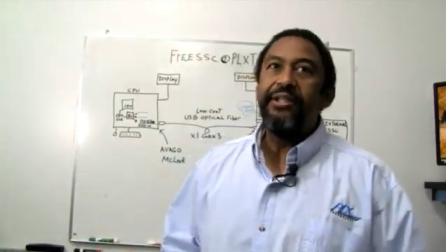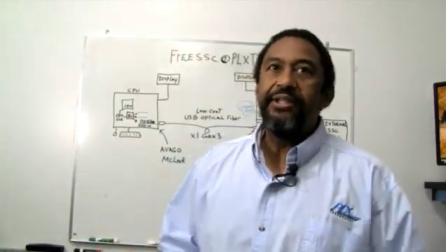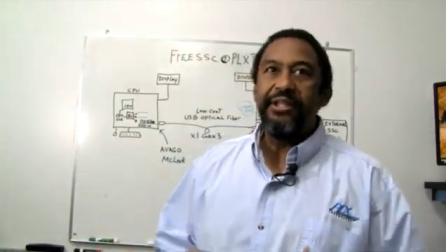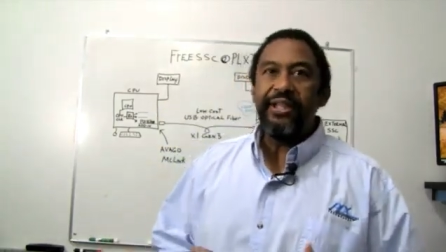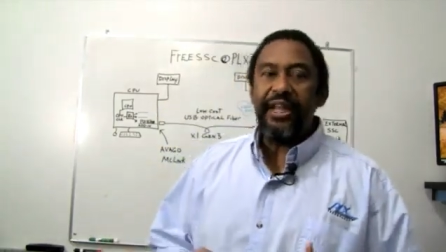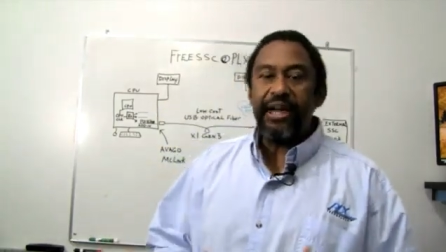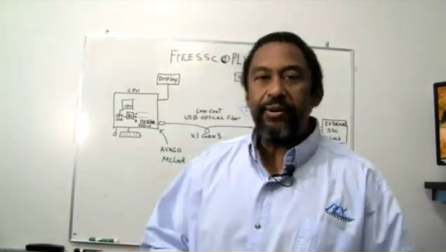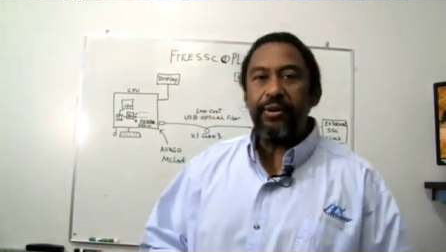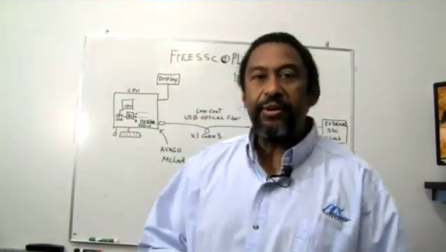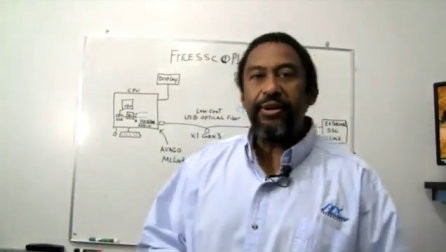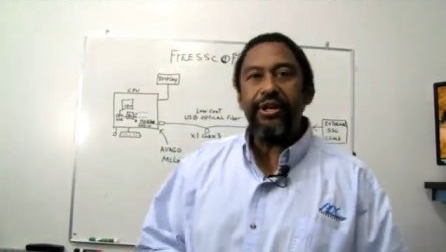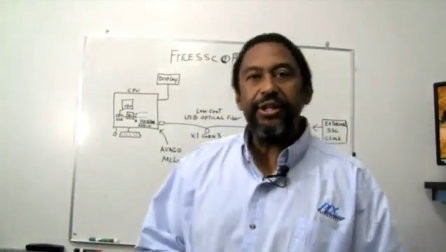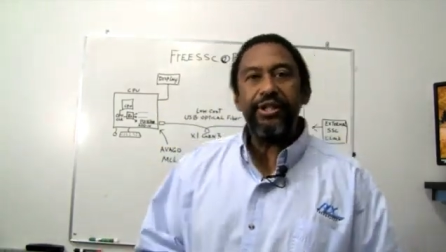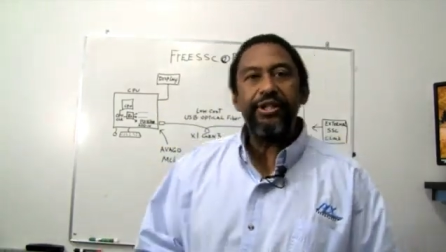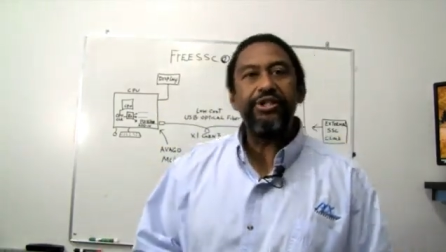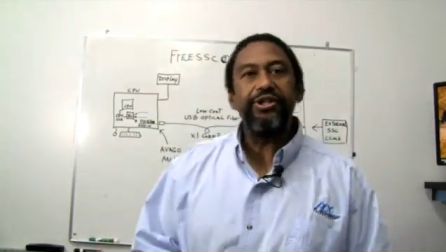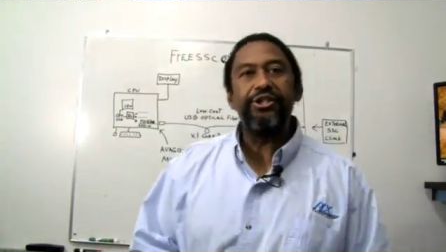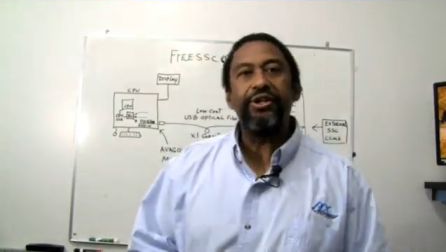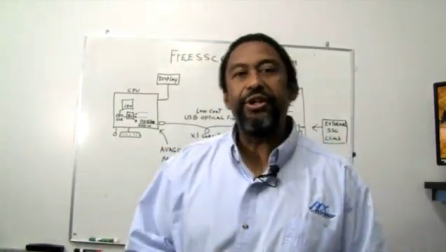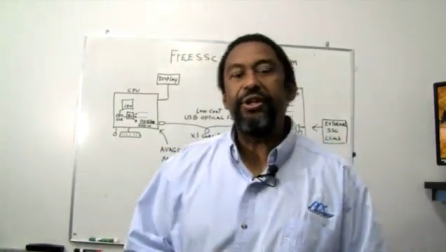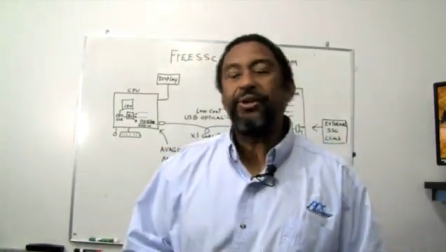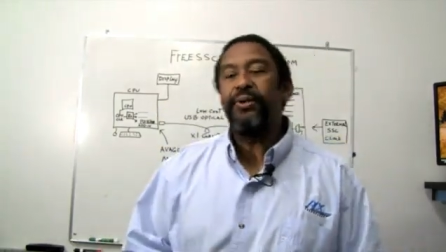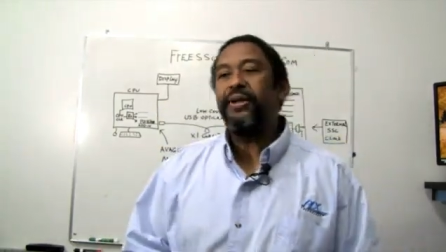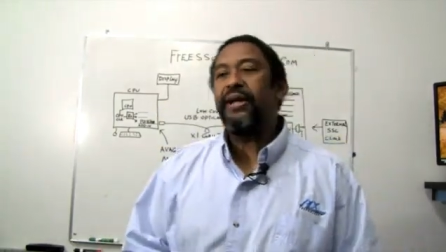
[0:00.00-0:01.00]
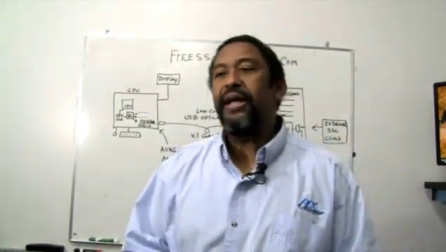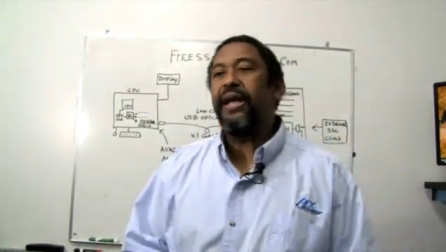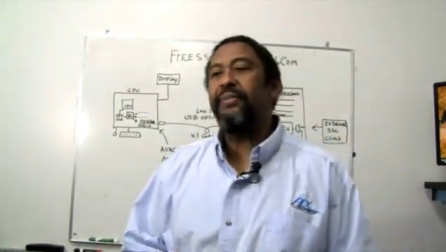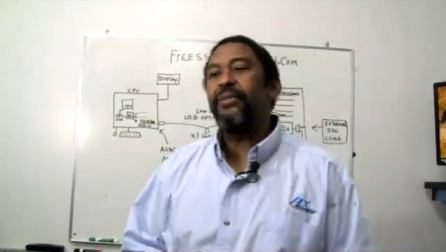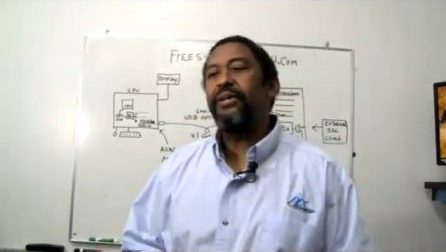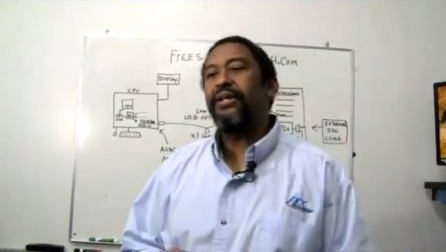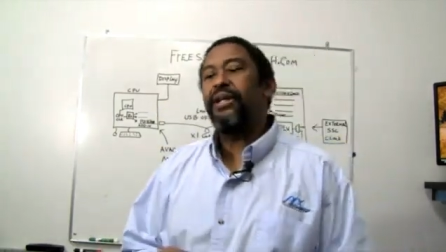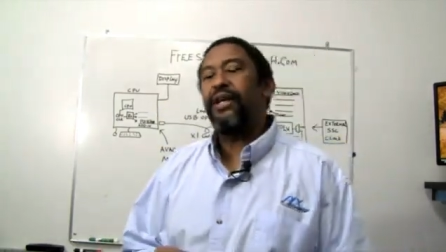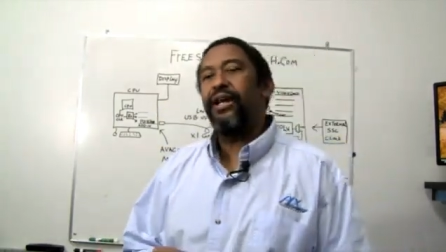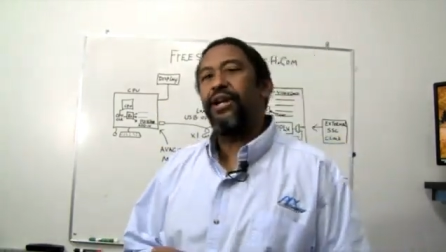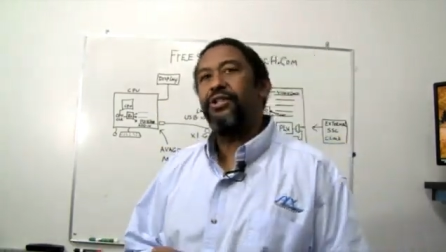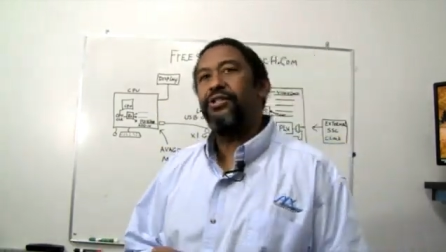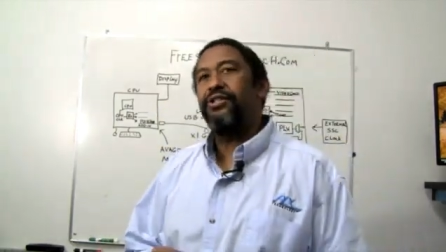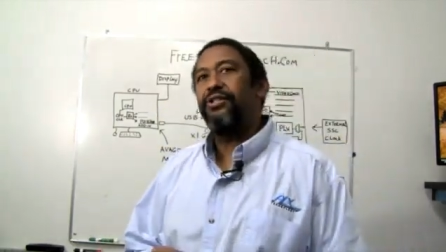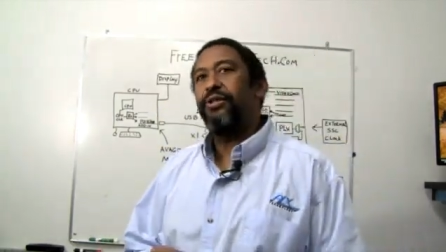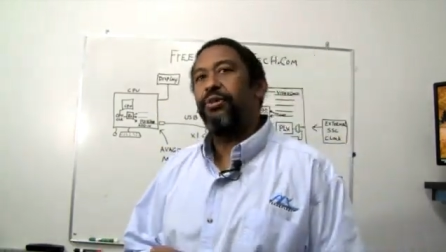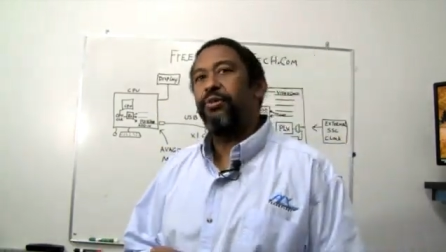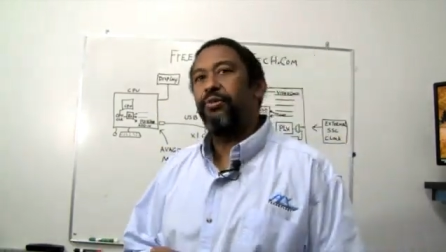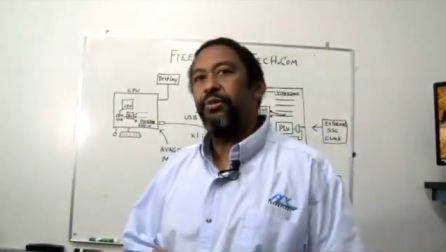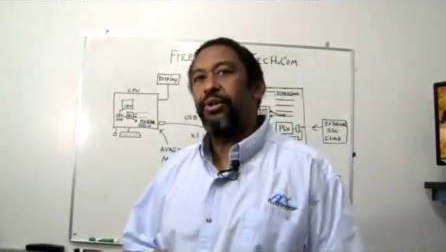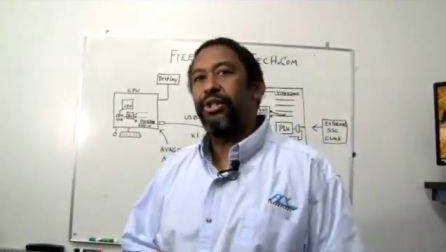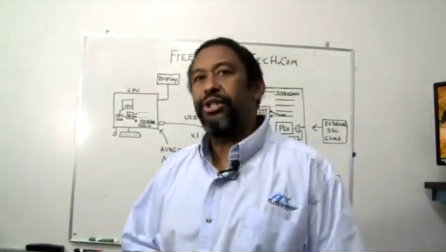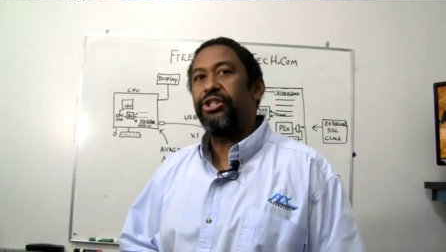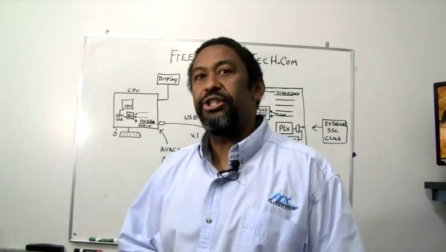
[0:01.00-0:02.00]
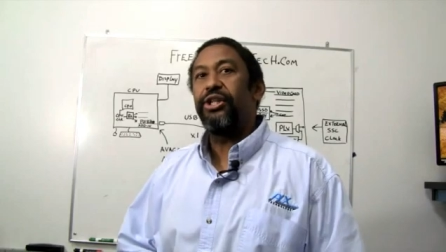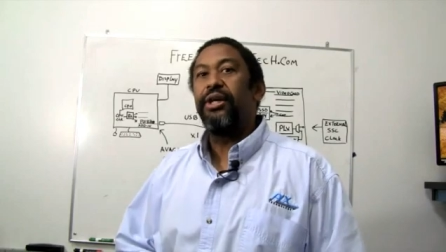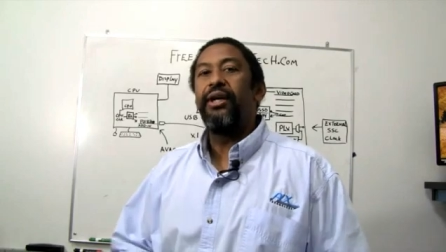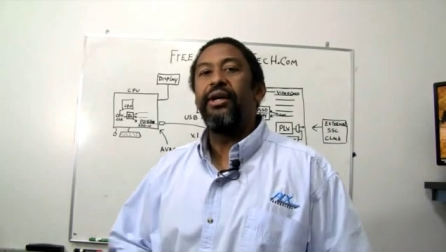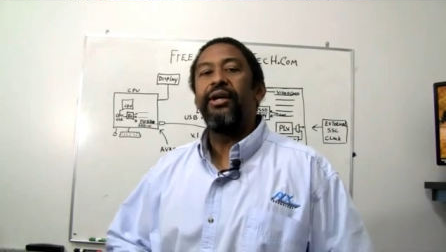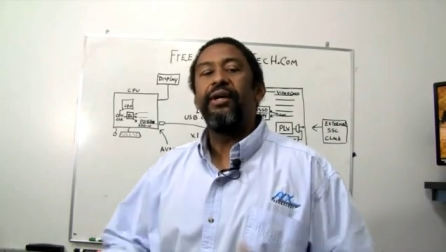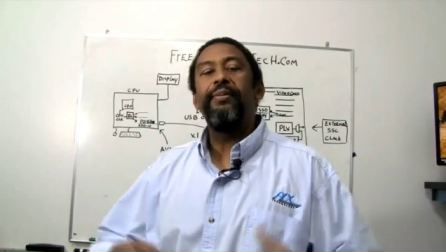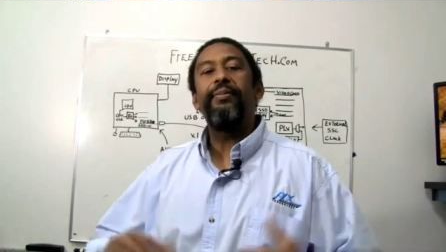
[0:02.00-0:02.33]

Today we're going to show you an application in which